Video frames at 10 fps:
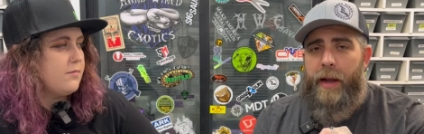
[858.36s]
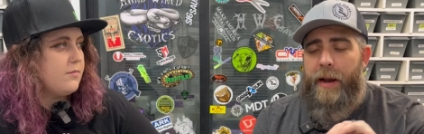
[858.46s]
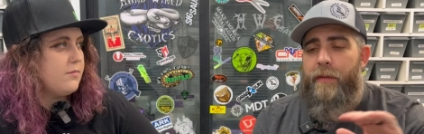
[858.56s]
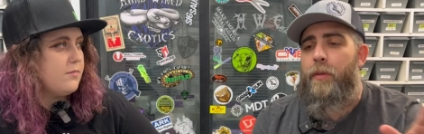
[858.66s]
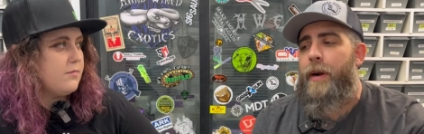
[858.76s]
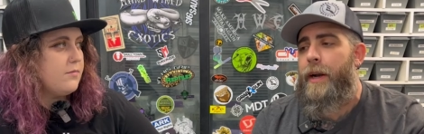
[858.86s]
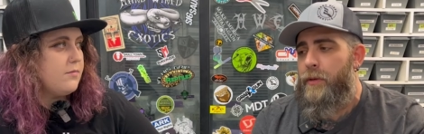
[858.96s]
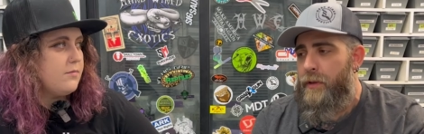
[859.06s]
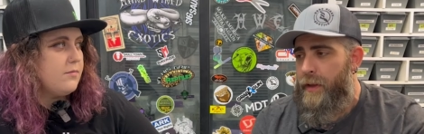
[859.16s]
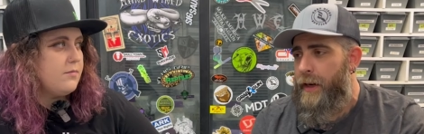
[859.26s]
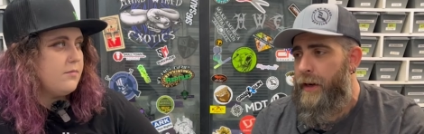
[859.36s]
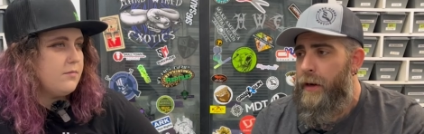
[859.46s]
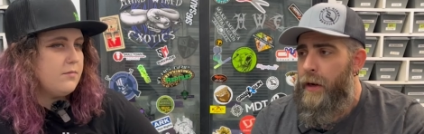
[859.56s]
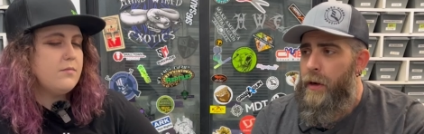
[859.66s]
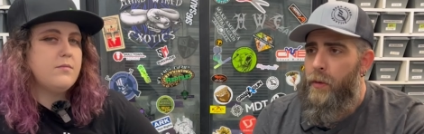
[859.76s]
Speaker 1: everybody was there.
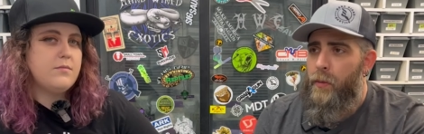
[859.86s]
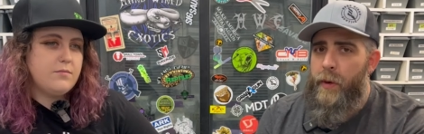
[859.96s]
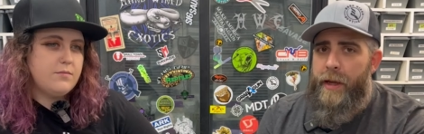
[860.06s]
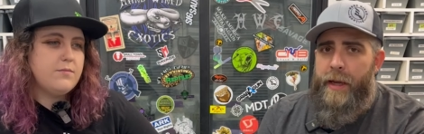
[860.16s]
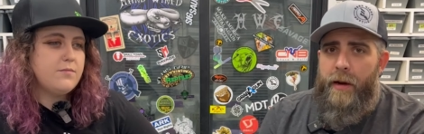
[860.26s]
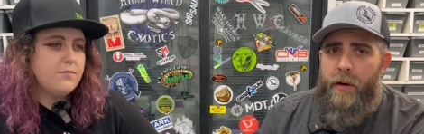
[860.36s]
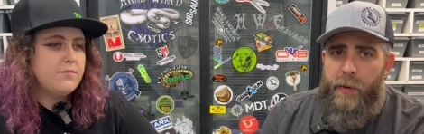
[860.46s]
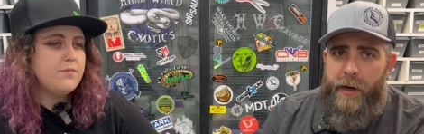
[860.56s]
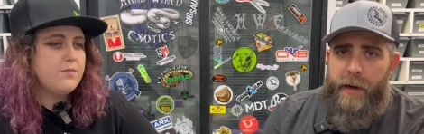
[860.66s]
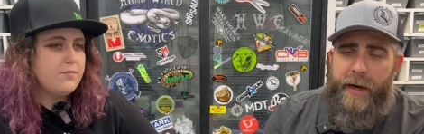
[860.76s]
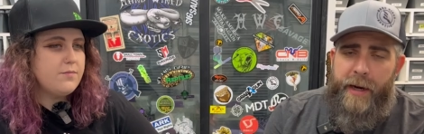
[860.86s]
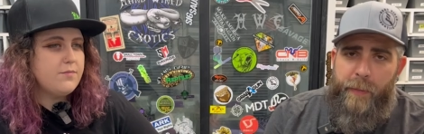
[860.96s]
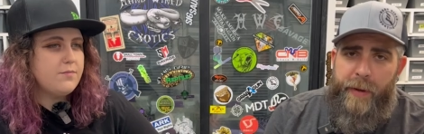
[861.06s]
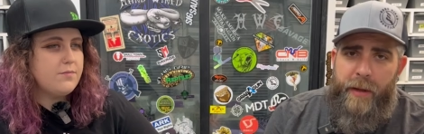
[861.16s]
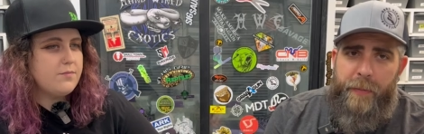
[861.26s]
We uh, rented an
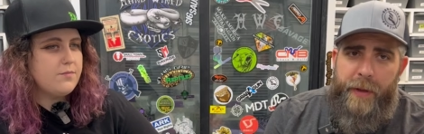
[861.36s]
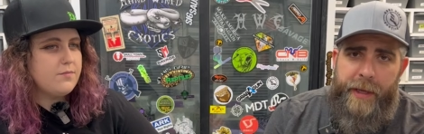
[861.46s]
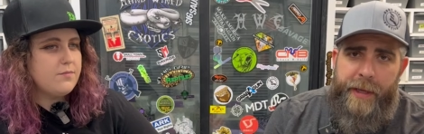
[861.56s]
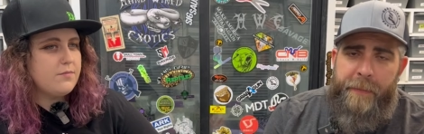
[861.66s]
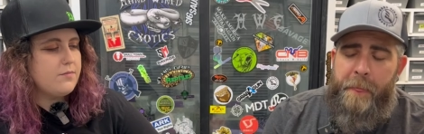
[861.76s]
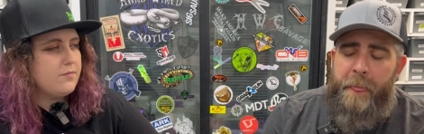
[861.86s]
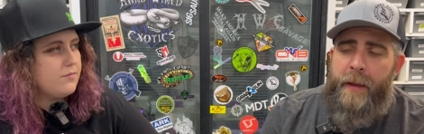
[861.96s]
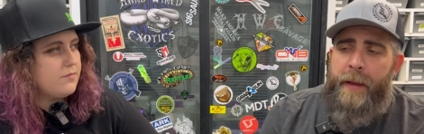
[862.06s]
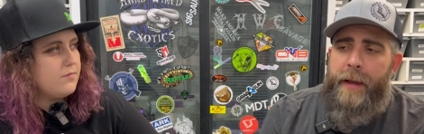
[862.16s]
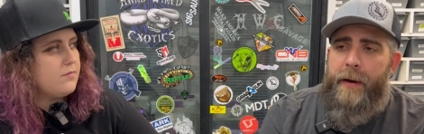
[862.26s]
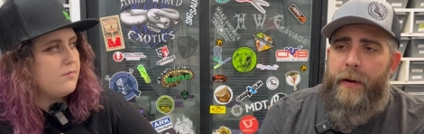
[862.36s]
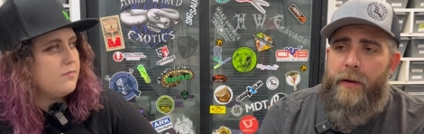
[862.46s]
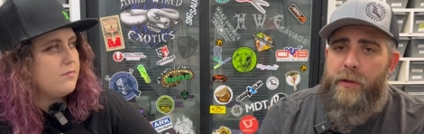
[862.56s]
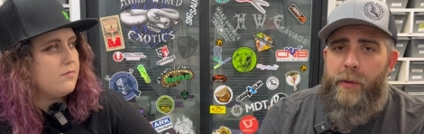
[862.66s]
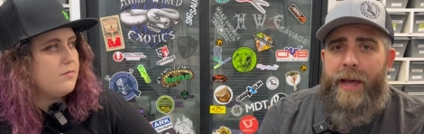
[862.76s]
Airbnb.
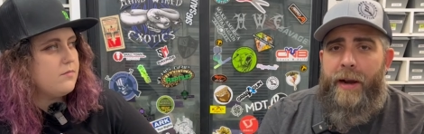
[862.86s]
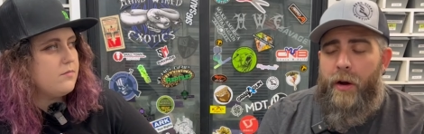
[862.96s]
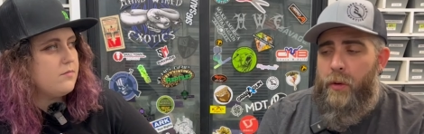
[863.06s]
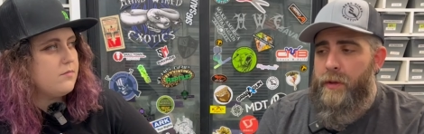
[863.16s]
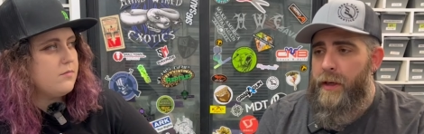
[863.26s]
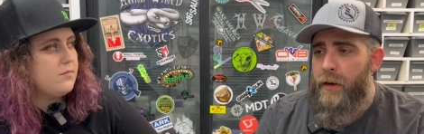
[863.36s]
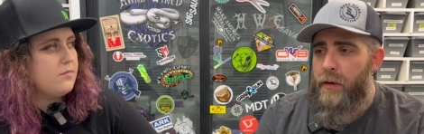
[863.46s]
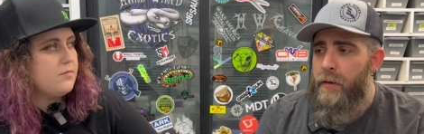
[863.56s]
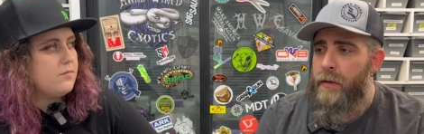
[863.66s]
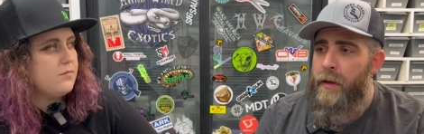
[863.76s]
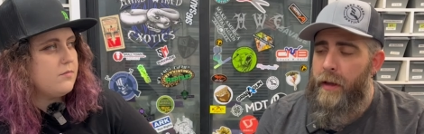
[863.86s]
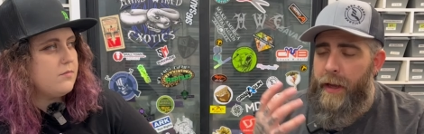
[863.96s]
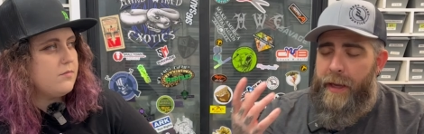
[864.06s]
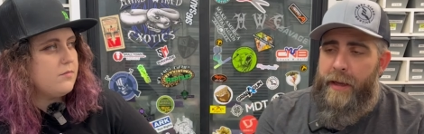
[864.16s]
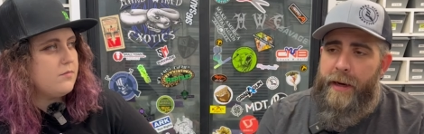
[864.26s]
Uh, so we had a hotel
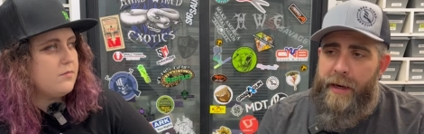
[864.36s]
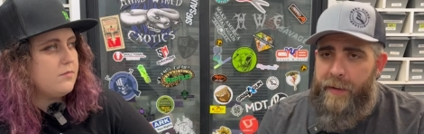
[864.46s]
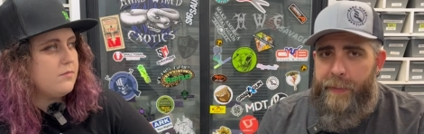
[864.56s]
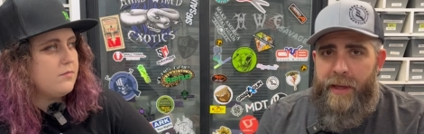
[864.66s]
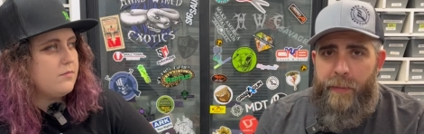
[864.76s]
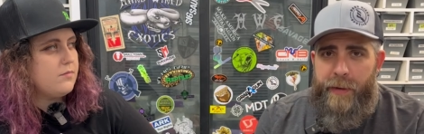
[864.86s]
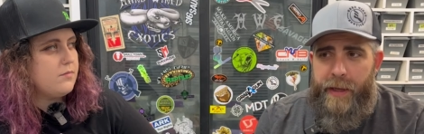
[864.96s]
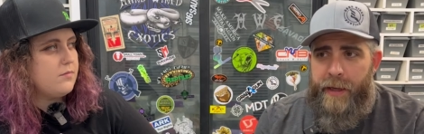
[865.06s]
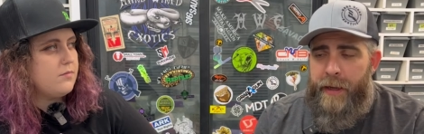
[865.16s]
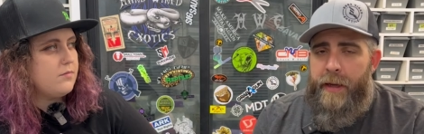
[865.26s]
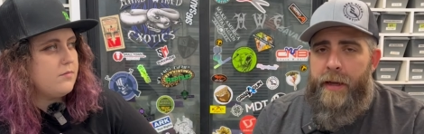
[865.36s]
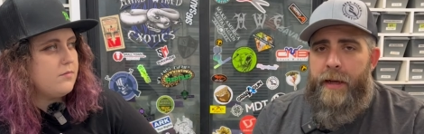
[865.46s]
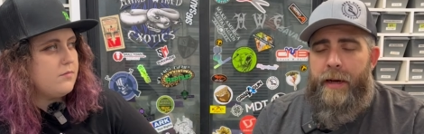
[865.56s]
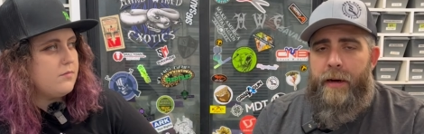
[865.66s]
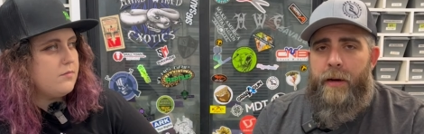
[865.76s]
and an Airbnb
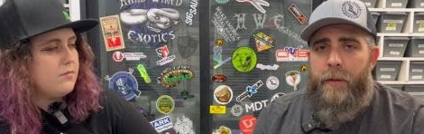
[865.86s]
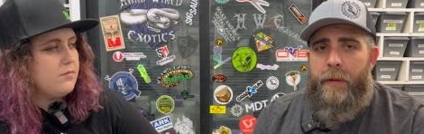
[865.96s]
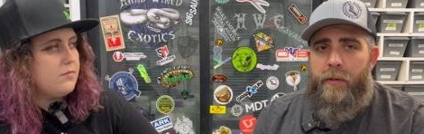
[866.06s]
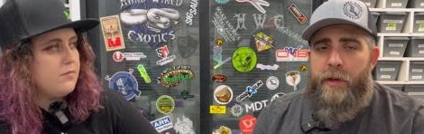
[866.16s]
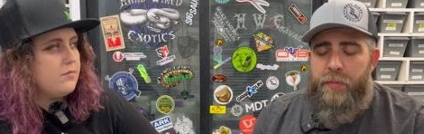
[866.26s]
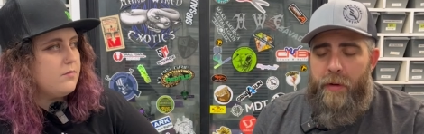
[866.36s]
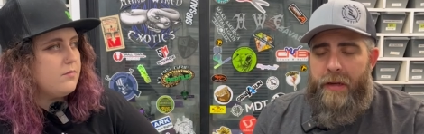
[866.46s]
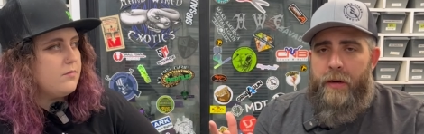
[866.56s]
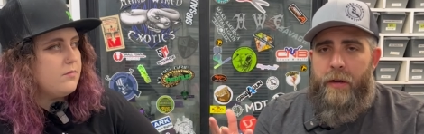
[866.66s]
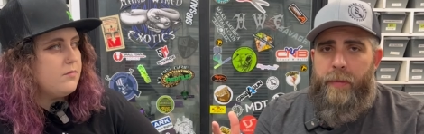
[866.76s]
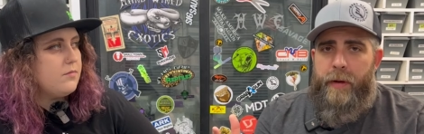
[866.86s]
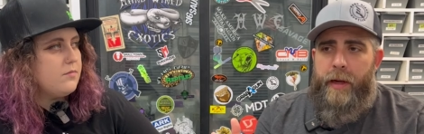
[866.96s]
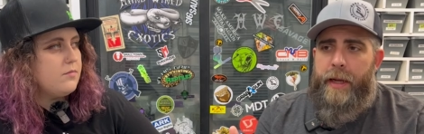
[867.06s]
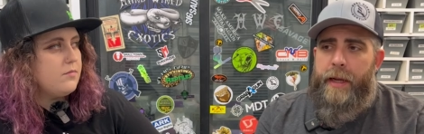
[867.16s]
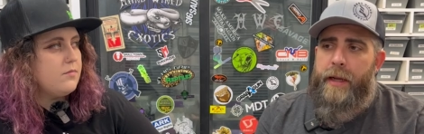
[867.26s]
um, that we split up,
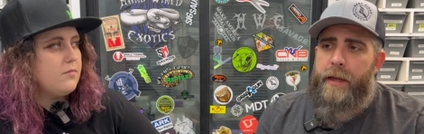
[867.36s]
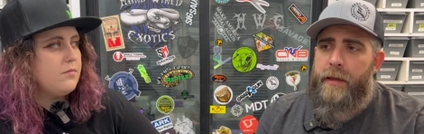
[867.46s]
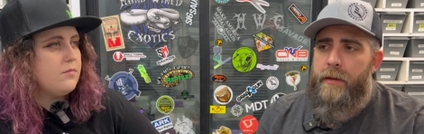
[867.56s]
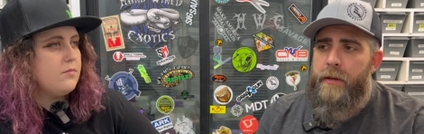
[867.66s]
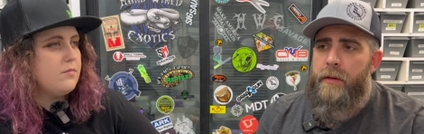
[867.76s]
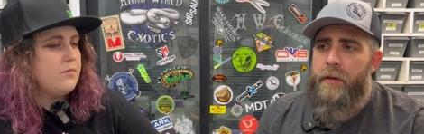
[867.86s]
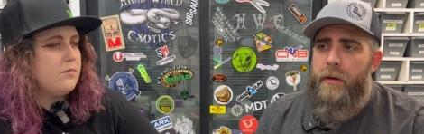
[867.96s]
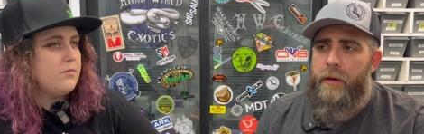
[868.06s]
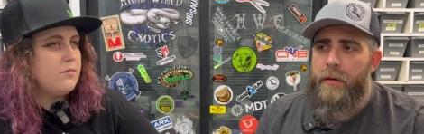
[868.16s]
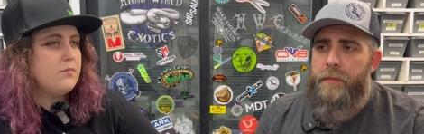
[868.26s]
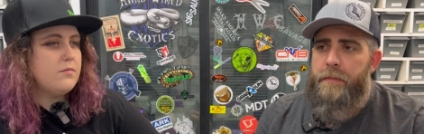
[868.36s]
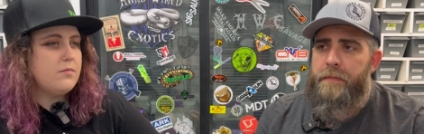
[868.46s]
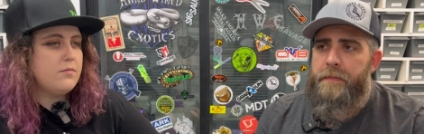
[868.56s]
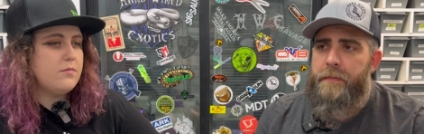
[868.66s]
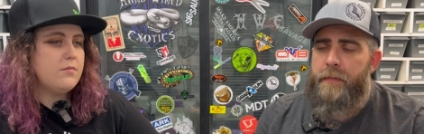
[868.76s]
and um,
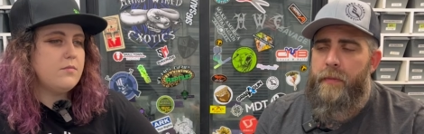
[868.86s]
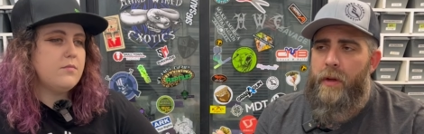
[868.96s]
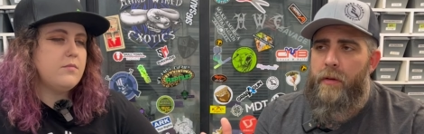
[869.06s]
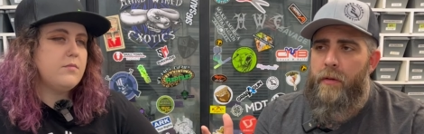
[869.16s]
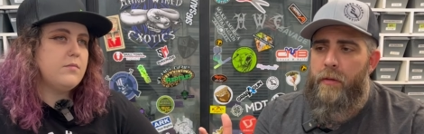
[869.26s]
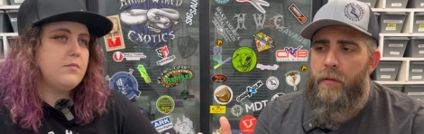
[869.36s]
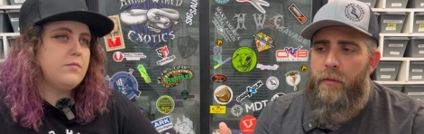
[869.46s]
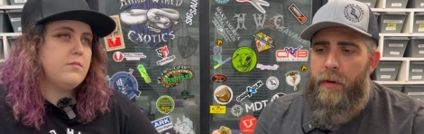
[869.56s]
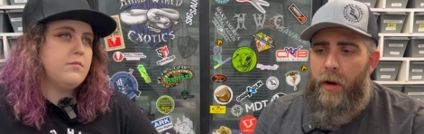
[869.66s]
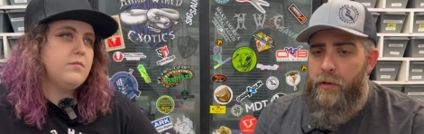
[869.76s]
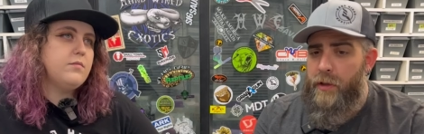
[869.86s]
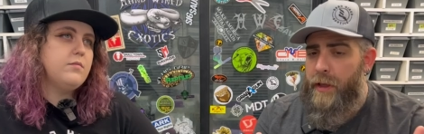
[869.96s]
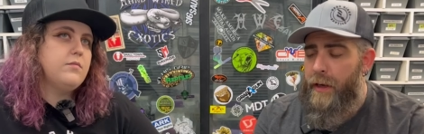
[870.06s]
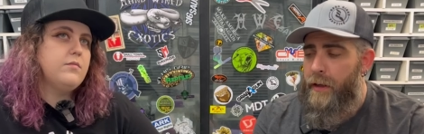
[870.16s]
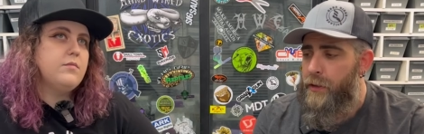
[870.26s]
we all just
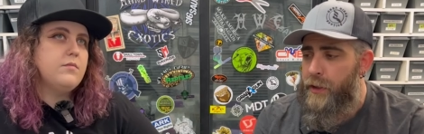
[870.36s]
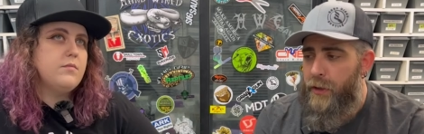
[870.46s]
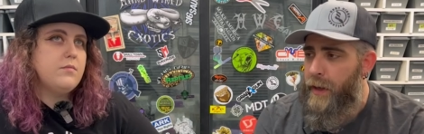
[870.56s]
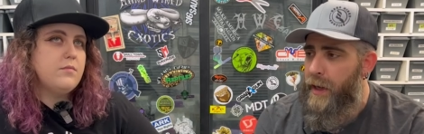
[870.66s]
kind of chilled